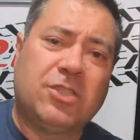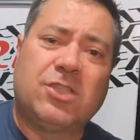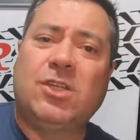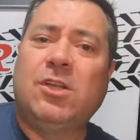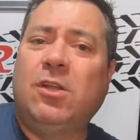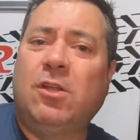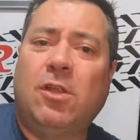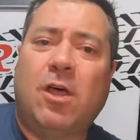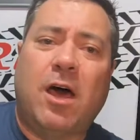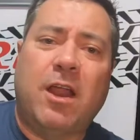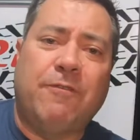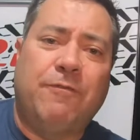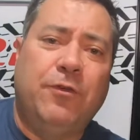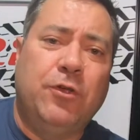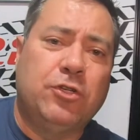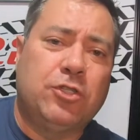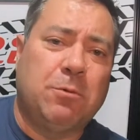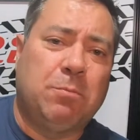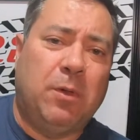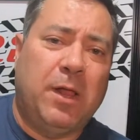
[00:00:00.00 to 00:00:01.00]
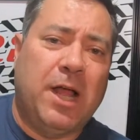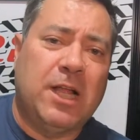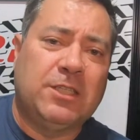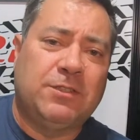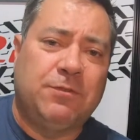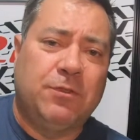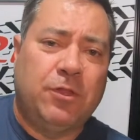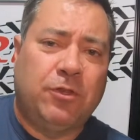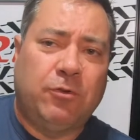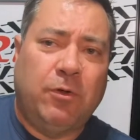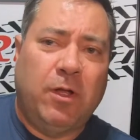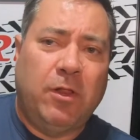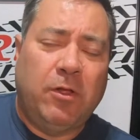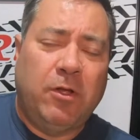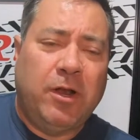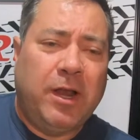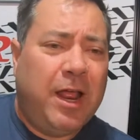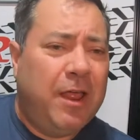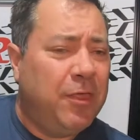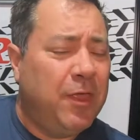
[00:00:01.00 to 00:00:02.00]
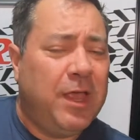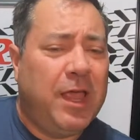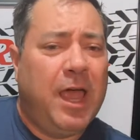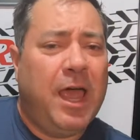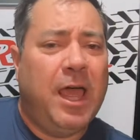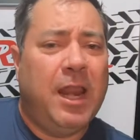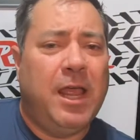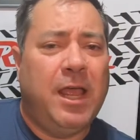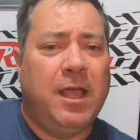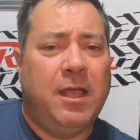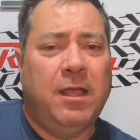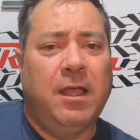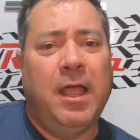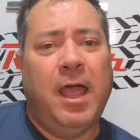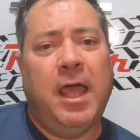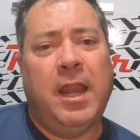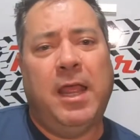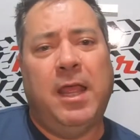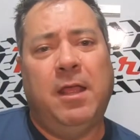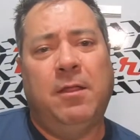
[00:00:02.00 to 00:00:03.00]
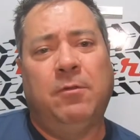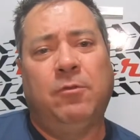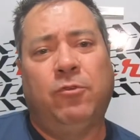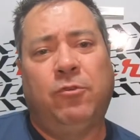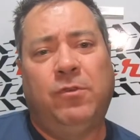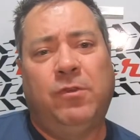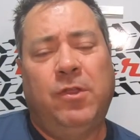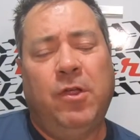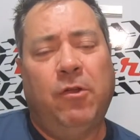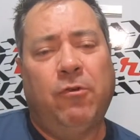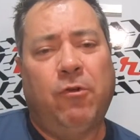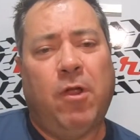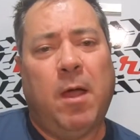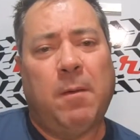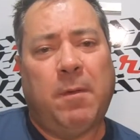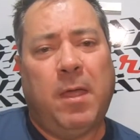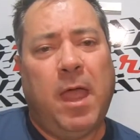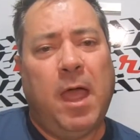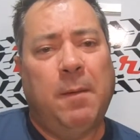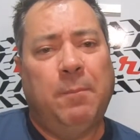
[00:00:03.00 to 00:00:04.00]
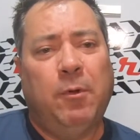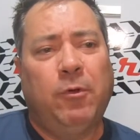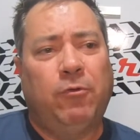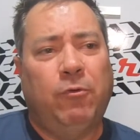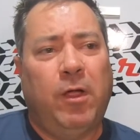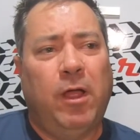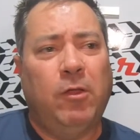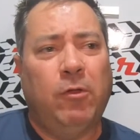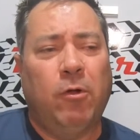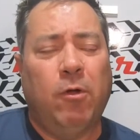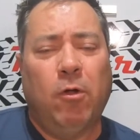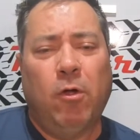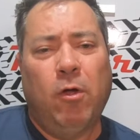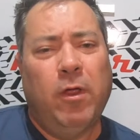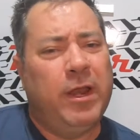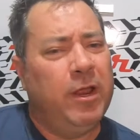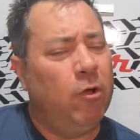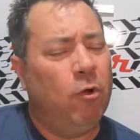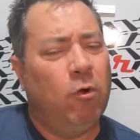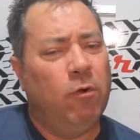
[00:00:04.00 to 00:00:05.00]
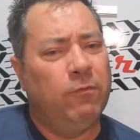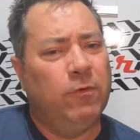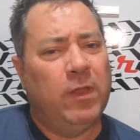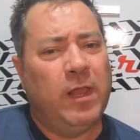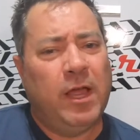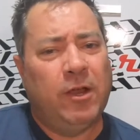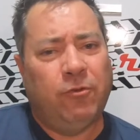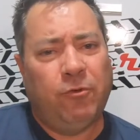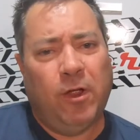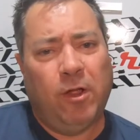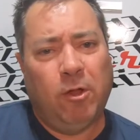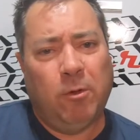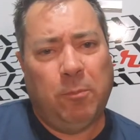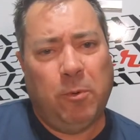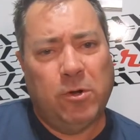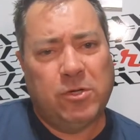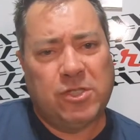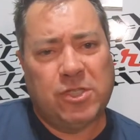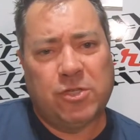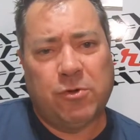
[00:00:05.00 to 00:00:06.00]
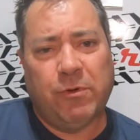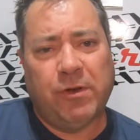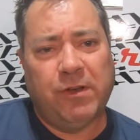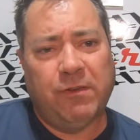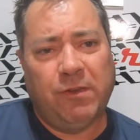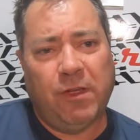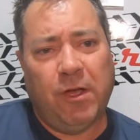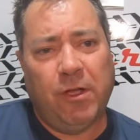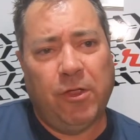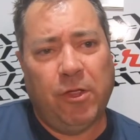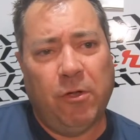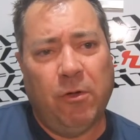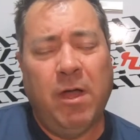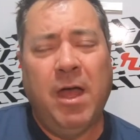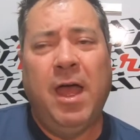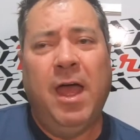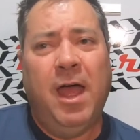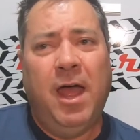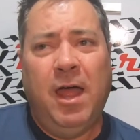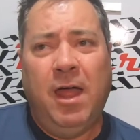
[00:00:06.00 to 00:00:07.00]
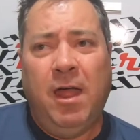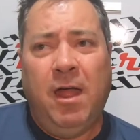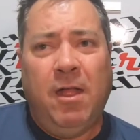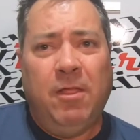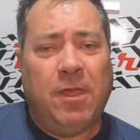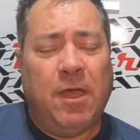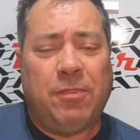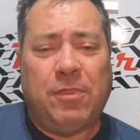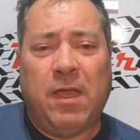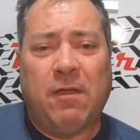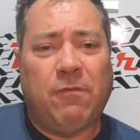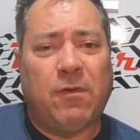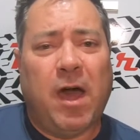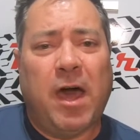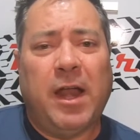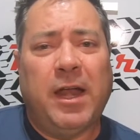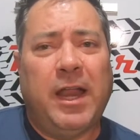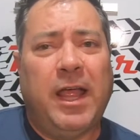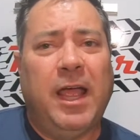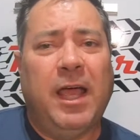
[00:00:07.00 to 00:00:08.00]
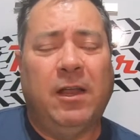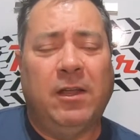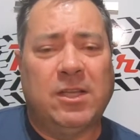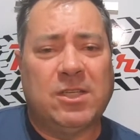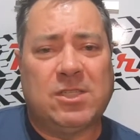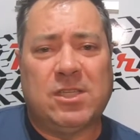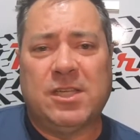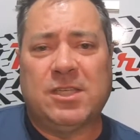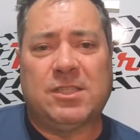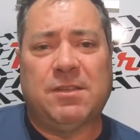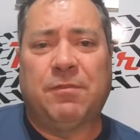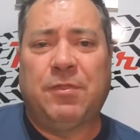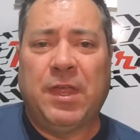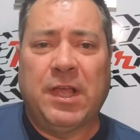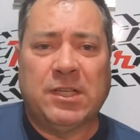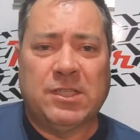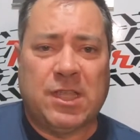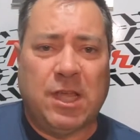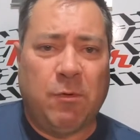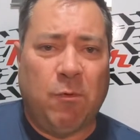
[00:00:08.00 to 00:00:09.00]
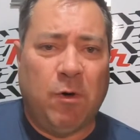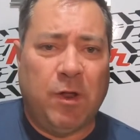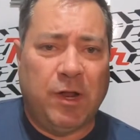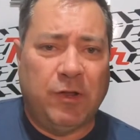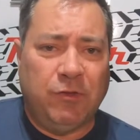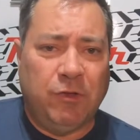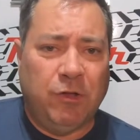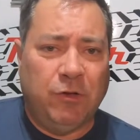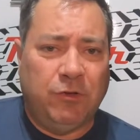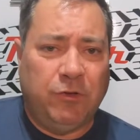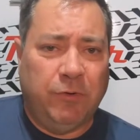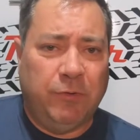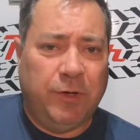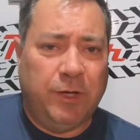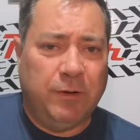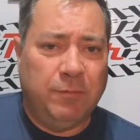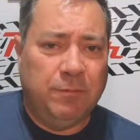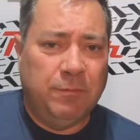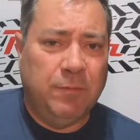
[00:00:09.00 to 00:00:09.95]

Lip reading: still a lot of future plans for the trailer, and I think any Teardrop camper trailer or any overland trailer person is going to tell you that they've got an endless list of things they want to do to it.